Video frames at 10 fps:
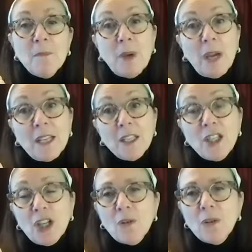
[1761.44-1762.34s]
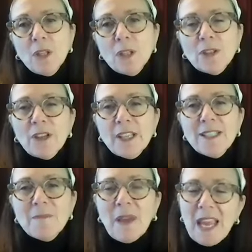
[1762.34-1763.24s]
But, learning
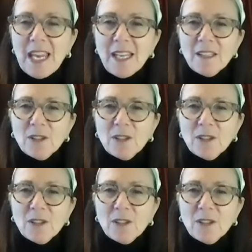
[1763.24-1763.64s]
to paint,